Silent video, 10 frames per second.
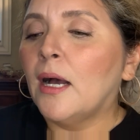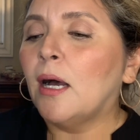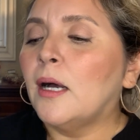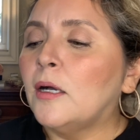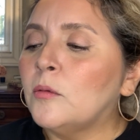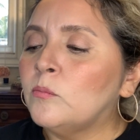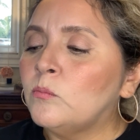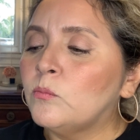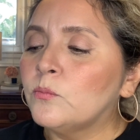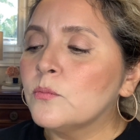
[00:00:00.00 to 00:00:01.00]

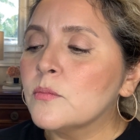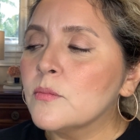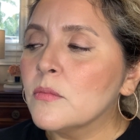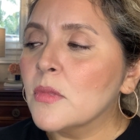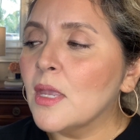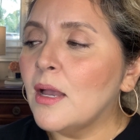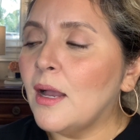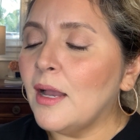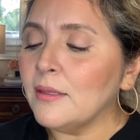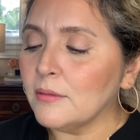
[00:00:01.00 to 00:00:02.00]

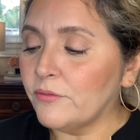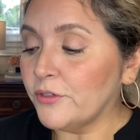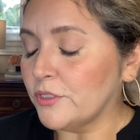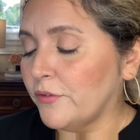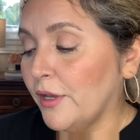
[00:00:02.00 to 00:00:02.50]
First of all,